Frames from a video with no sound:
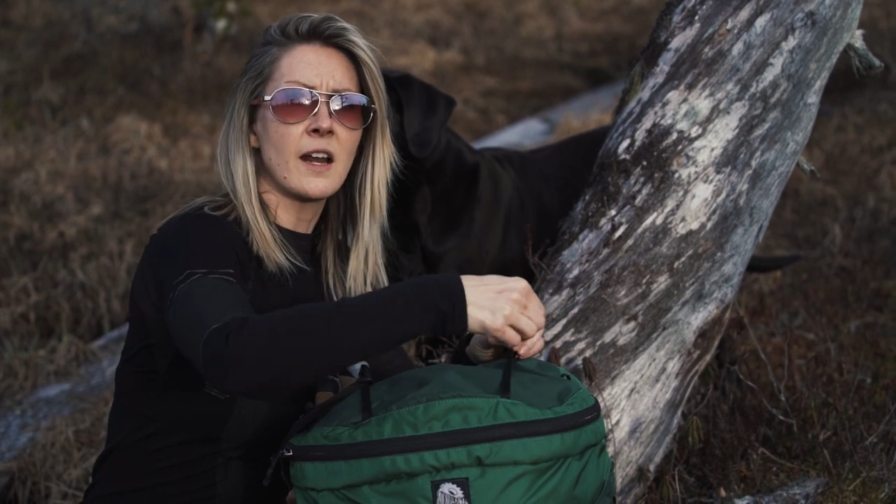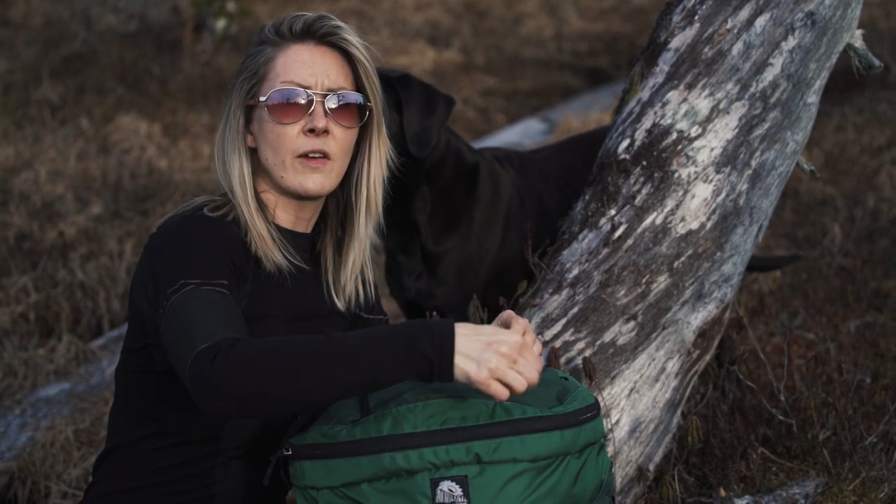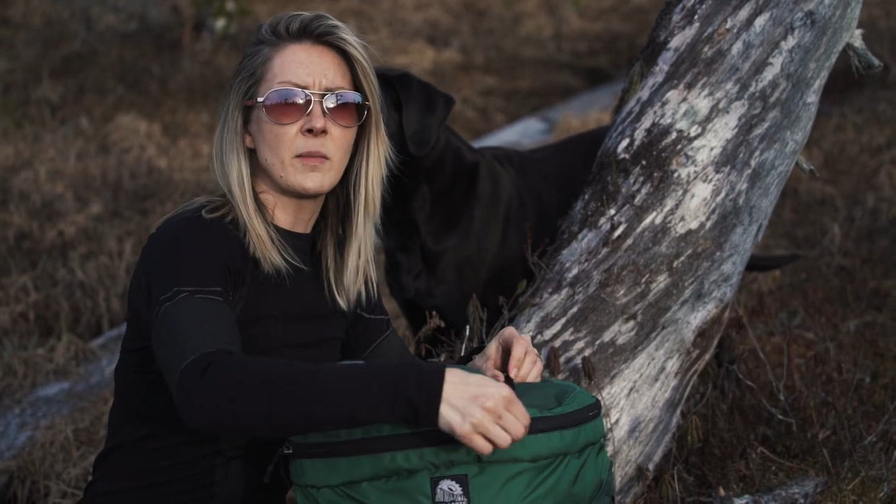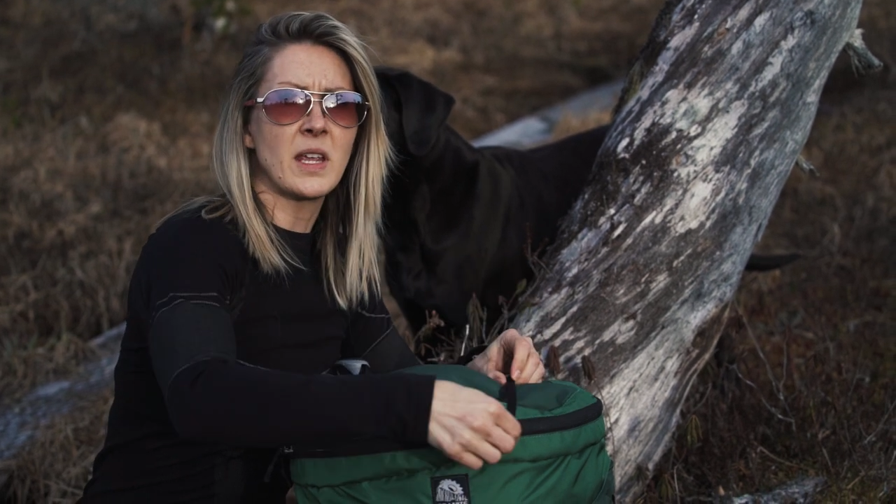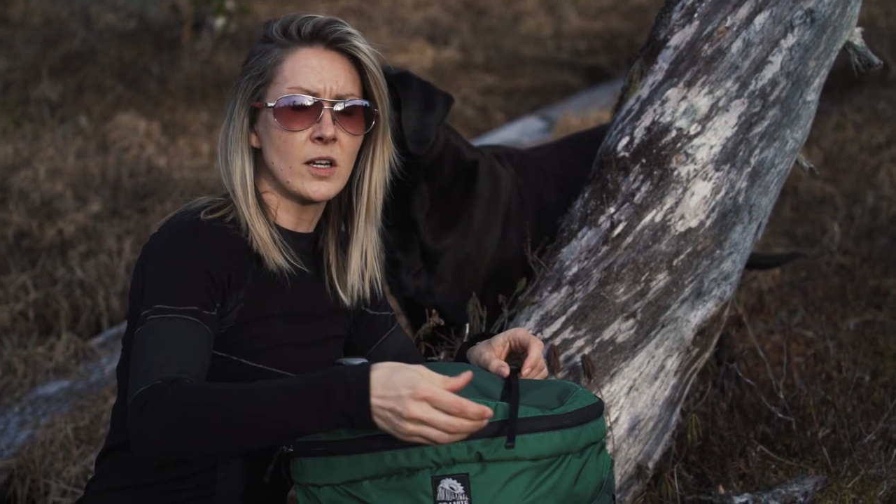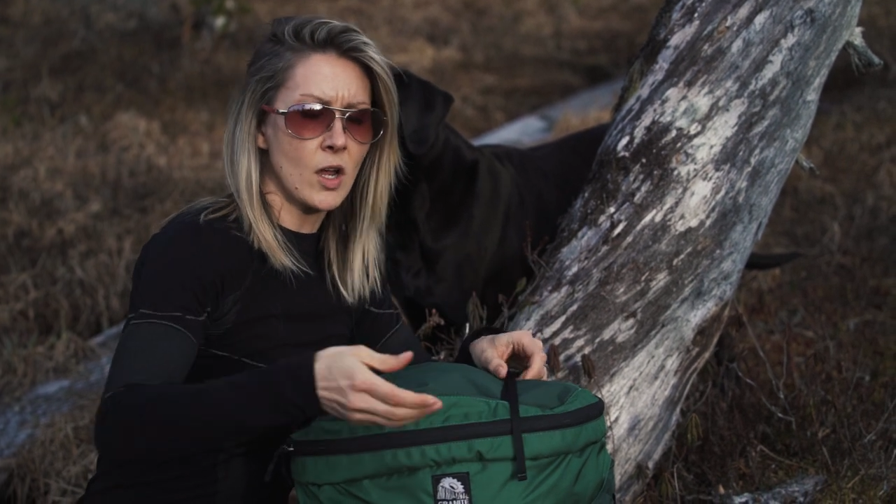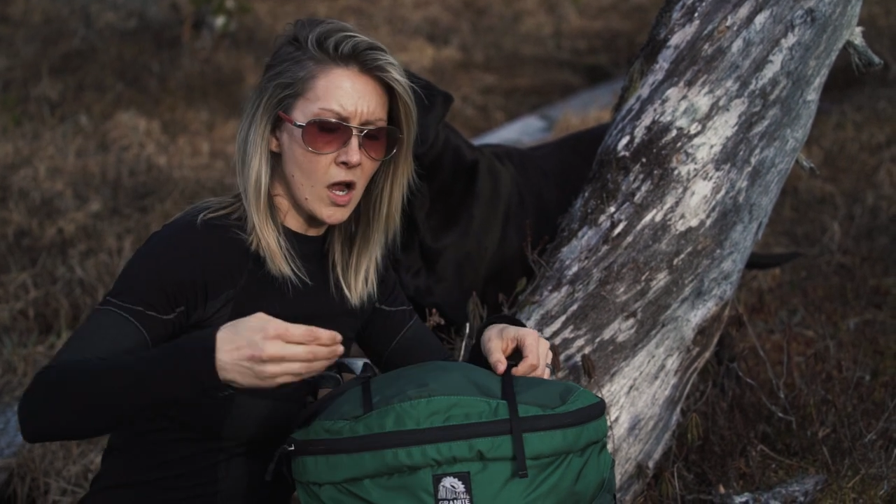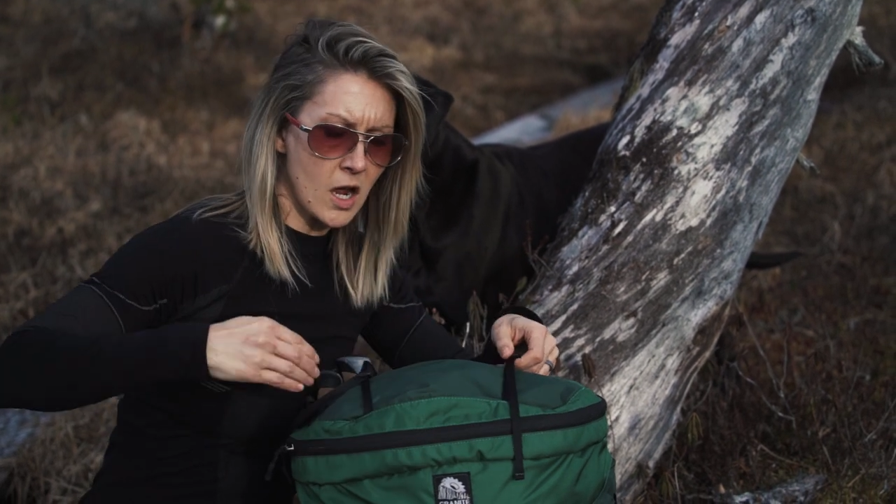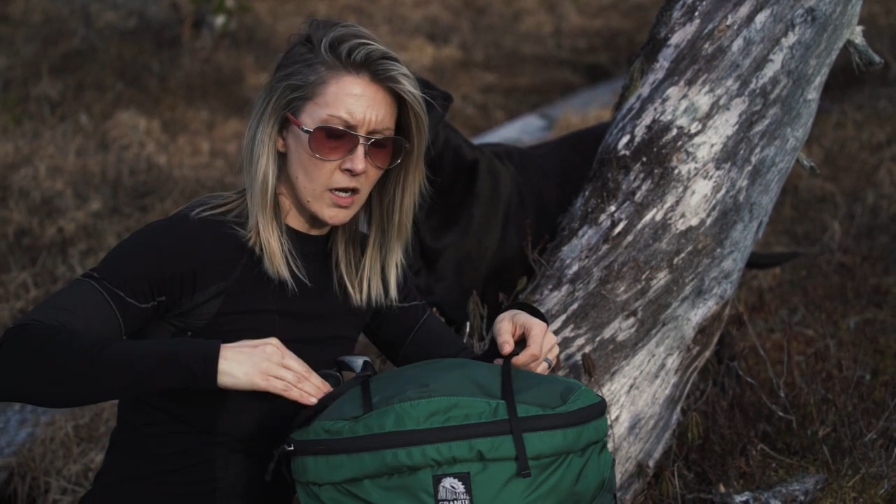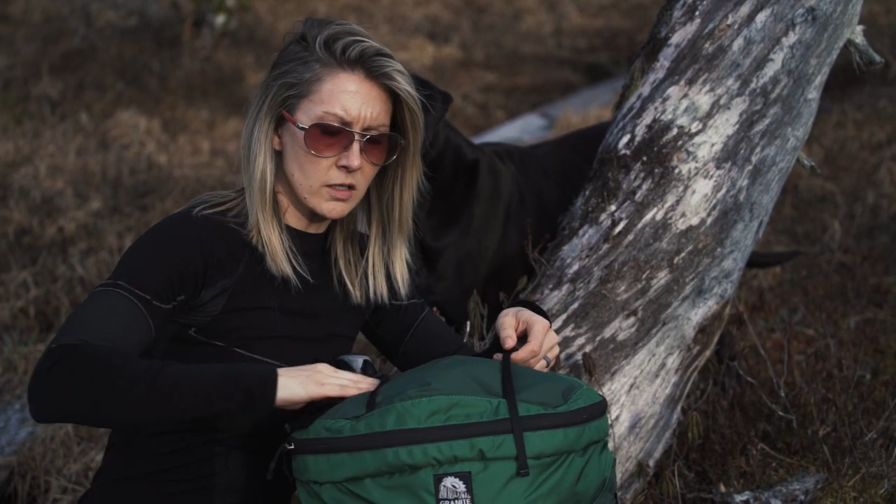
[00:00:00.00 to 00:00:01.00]
If I'm getting
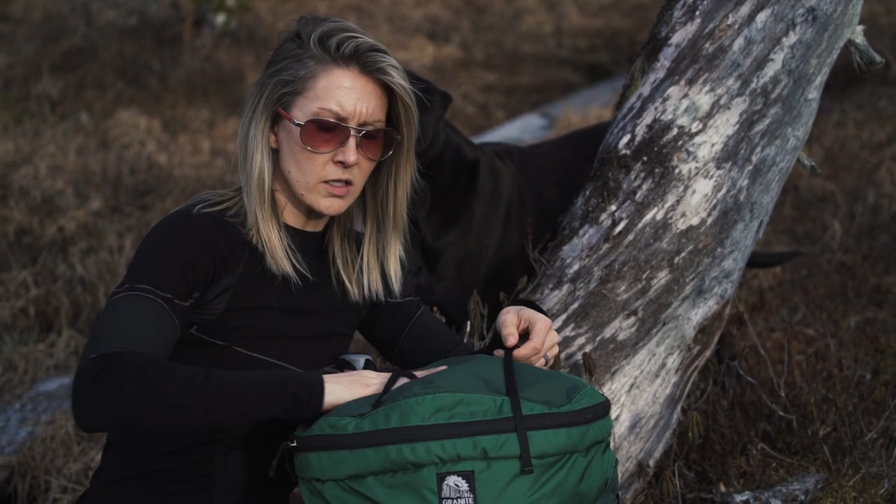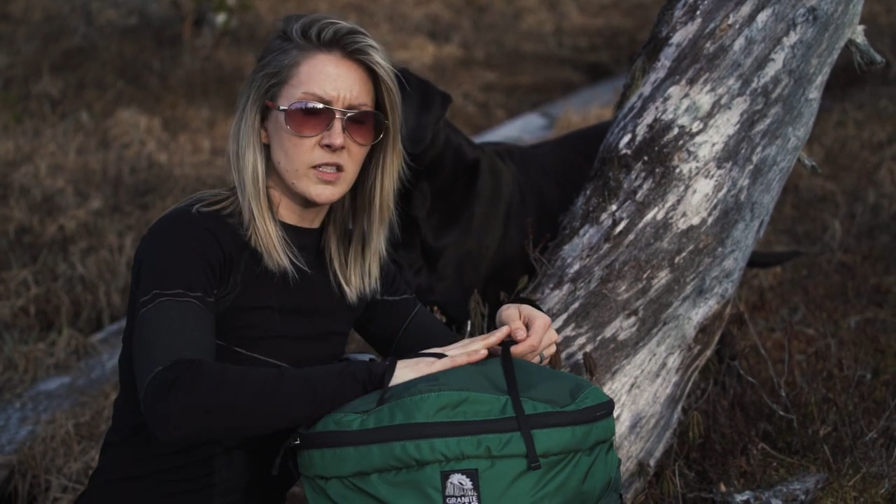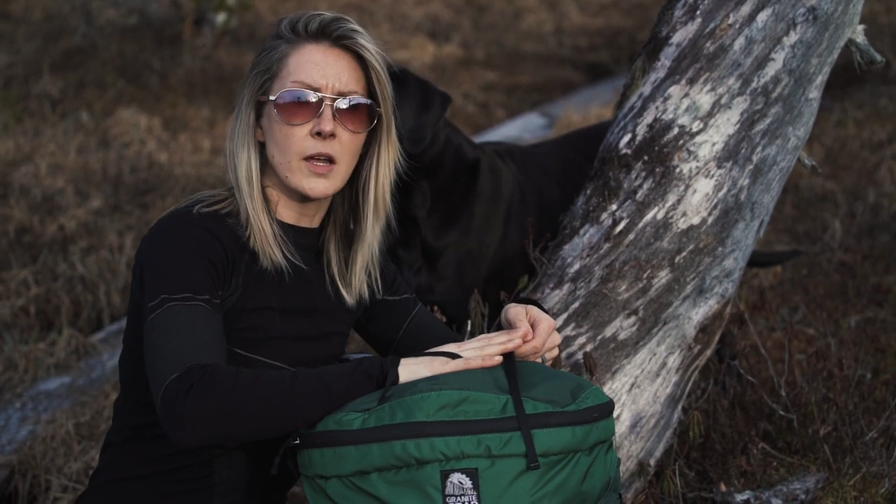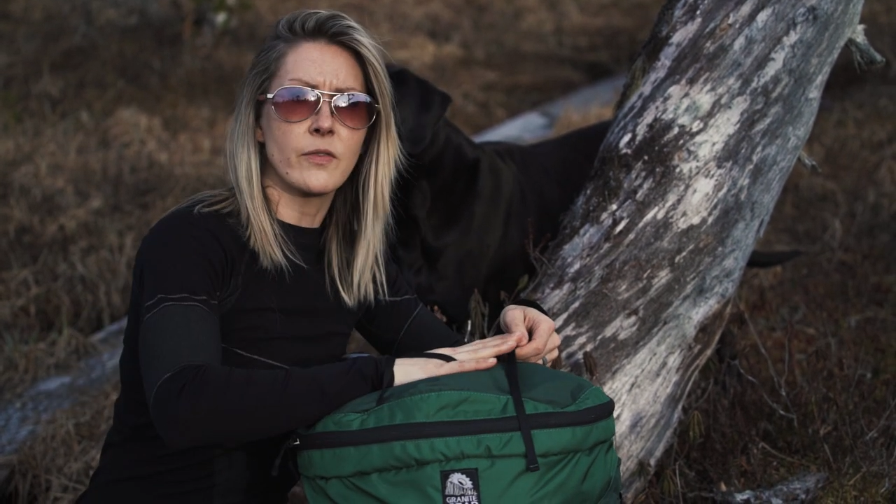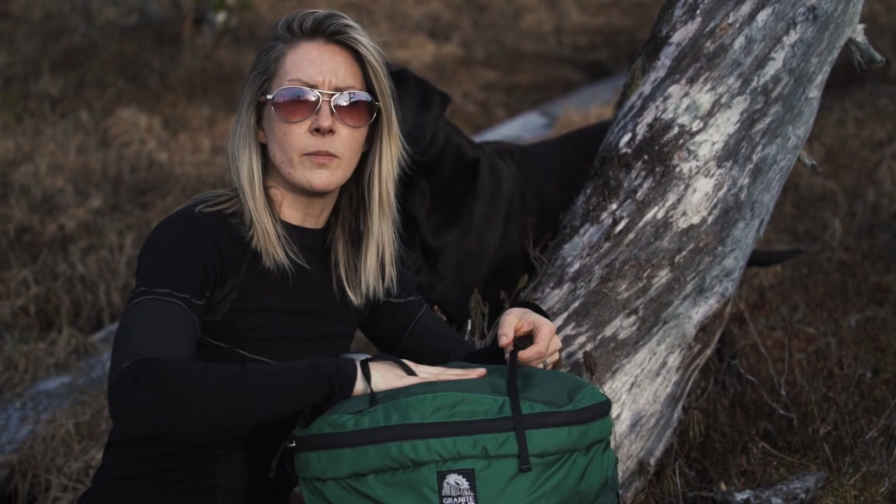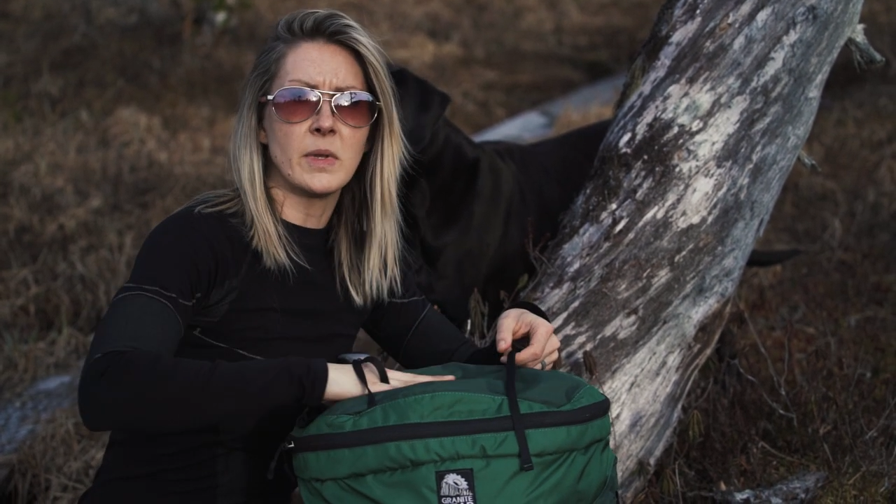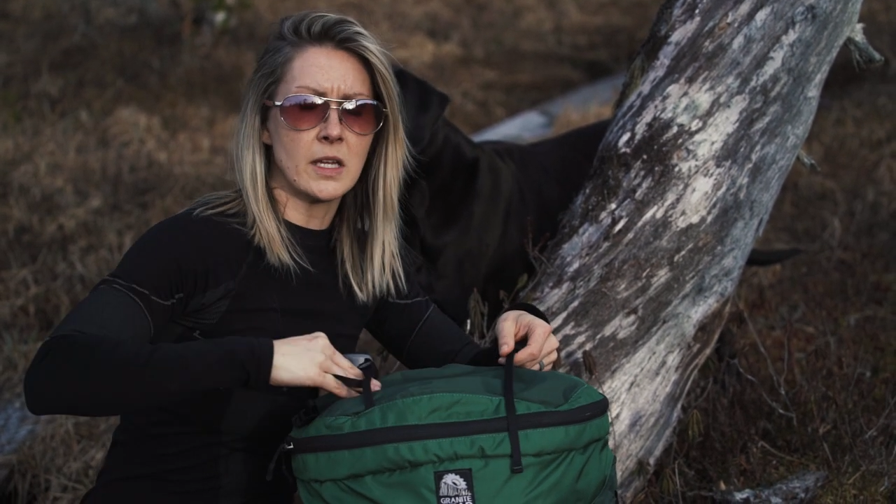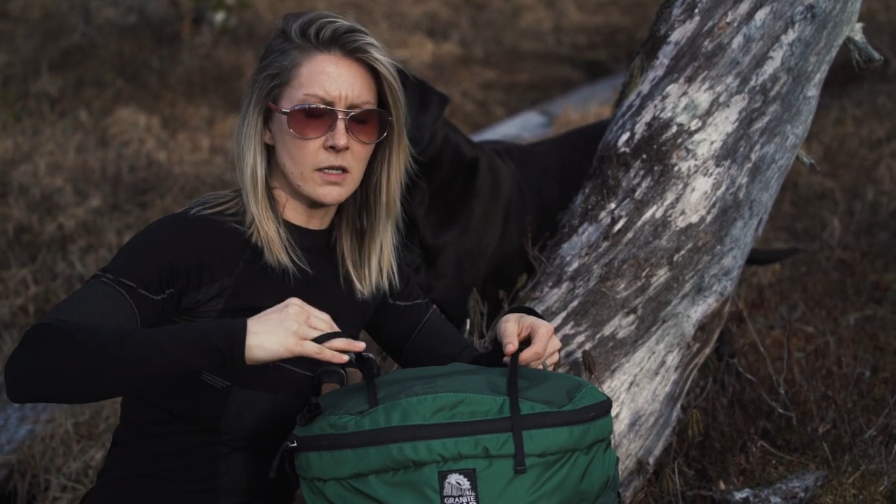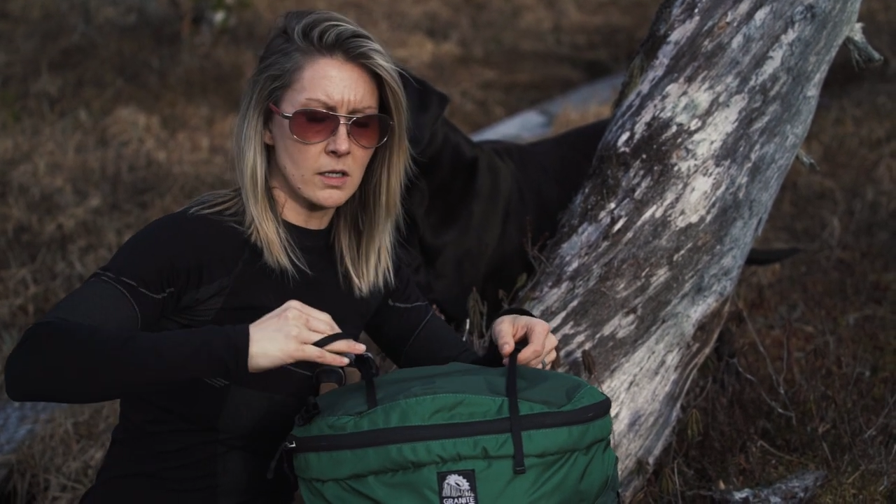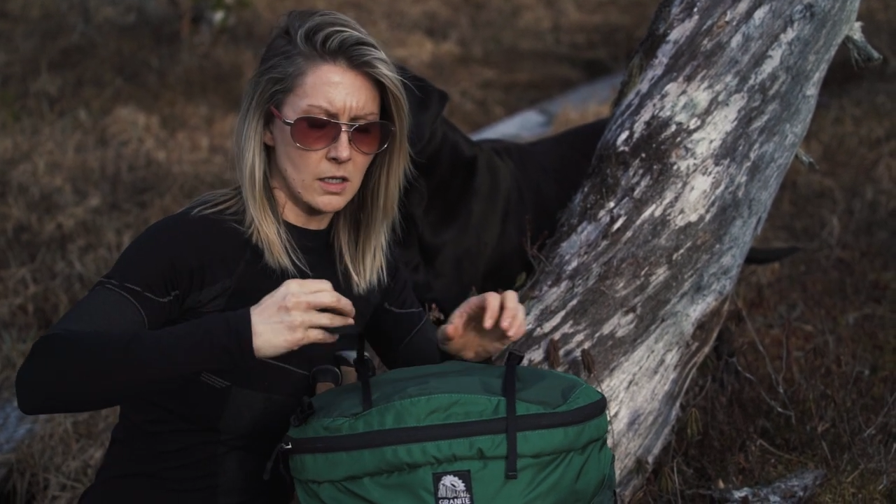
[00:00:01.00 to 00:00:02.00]
hot, stuff them
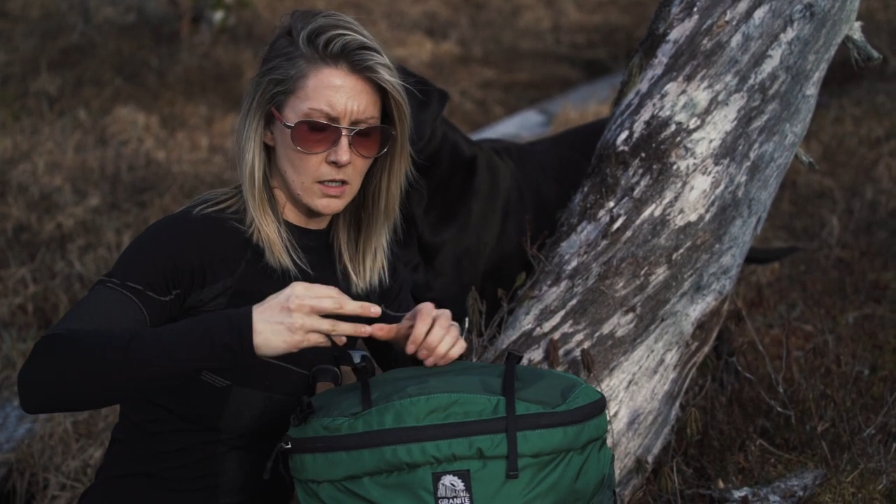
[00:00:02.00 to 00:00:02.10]
in,